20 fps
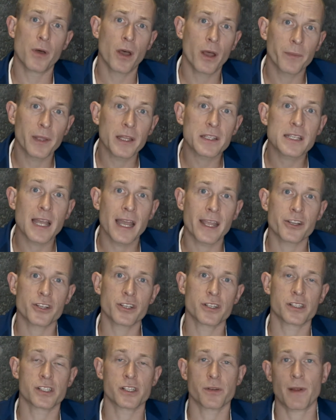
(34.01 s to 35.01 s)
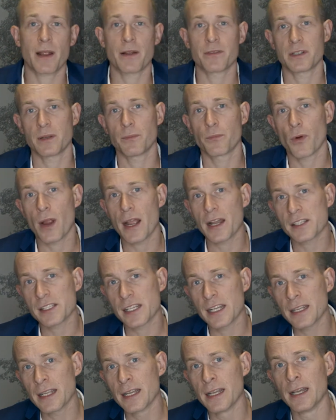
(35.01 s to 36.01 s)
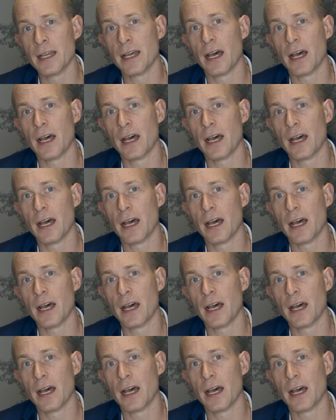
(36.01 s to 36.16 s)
permutation surrounding Brexit